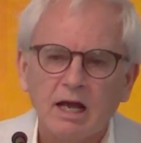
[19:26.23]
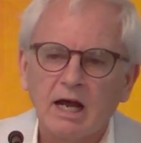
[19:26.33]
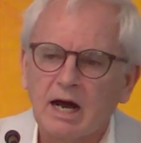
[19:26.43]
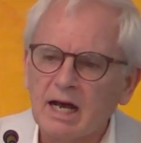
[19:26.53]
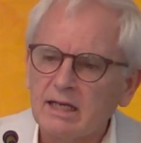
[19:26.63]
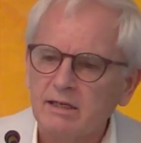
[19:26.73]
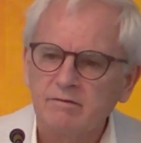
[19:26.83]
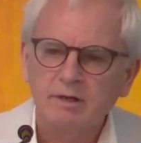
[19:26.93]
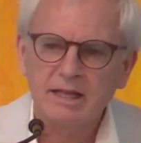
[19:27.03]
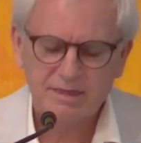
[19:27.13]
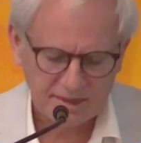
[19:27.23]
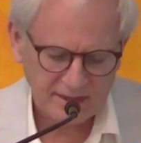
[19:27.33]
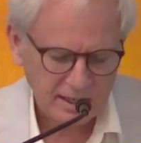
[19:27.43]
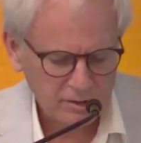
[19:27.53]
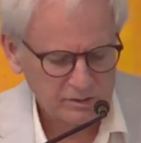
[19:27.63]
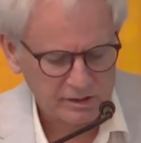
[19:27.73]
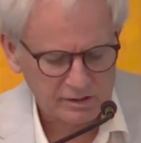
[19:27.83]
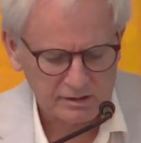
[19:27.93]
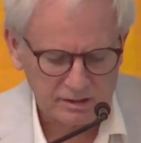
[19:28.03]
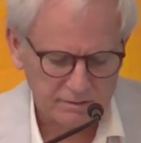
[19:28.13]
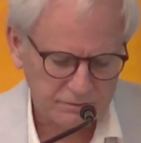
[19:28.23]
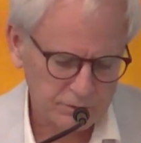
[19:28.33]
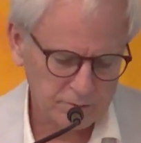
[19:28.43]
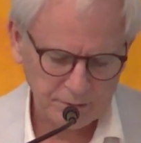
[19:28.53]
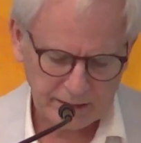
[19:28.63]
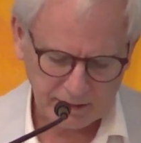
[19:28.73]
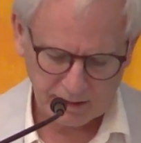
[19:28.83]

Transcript: I have read thousands of European